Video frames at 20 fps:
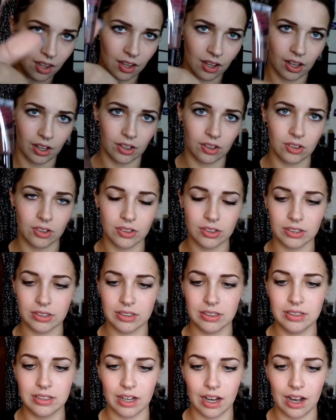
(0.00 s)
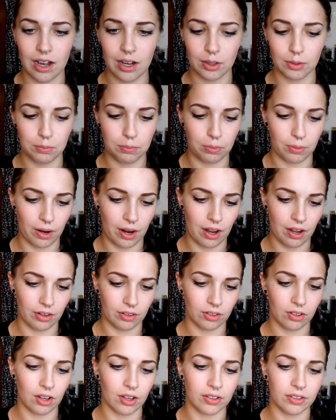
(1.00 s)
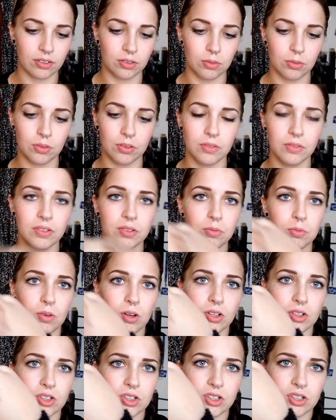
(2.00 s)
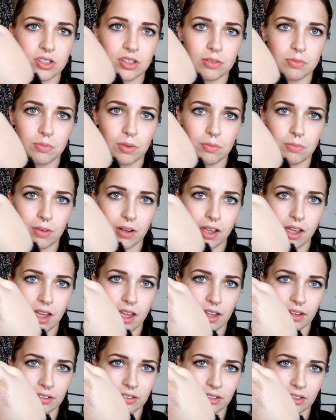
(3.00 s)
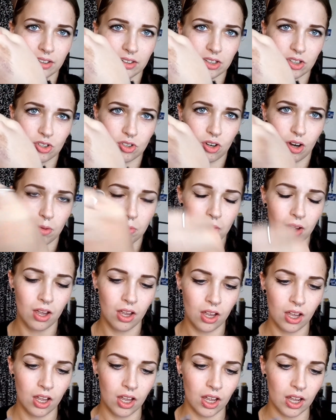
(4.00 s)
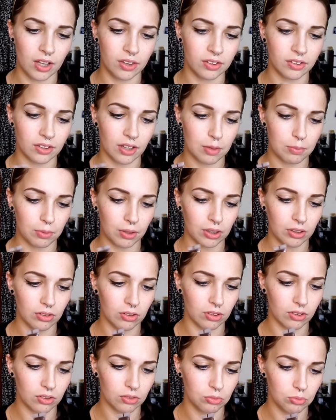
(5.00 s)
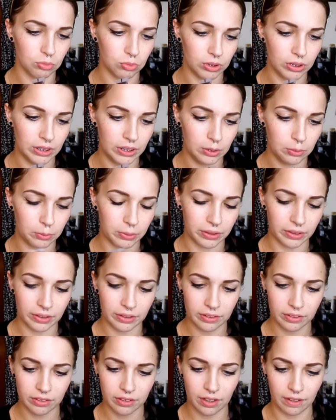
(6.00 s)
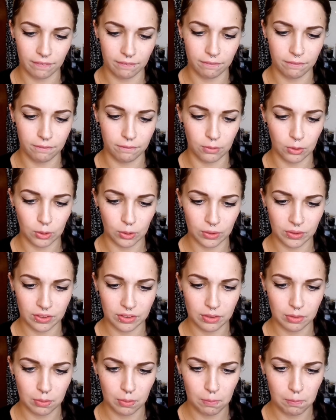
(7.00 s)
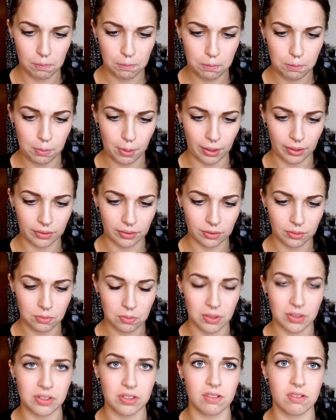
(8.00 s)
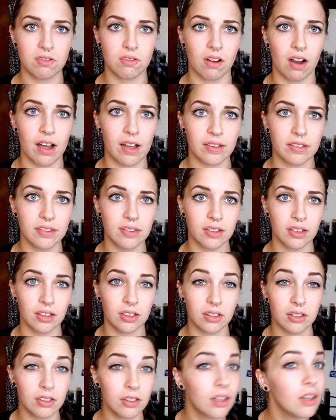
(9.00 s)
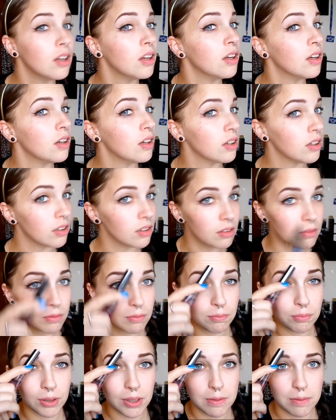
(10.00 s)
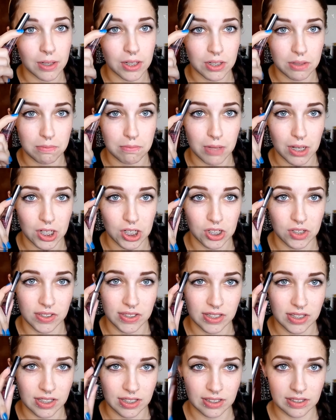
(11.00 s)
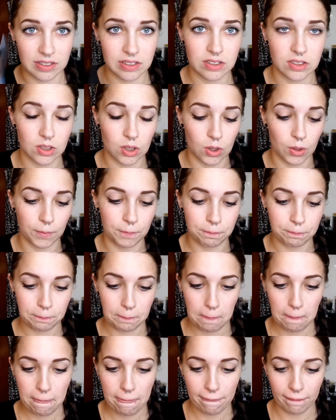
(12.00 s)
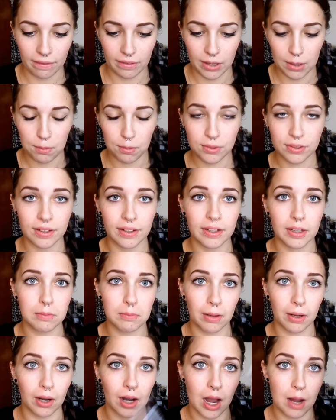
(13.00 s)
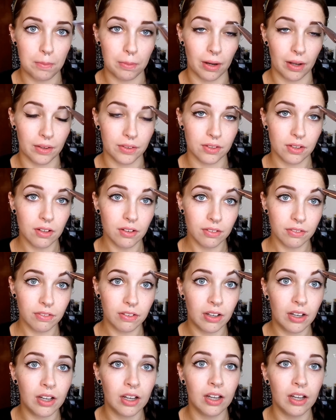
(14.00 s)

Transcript: I got dark brown. I sort of swatched them on my hand at the shop, and the dark brown looks really weird at first, but once it dries it pretty much matches these. So I will take my eyebrows off.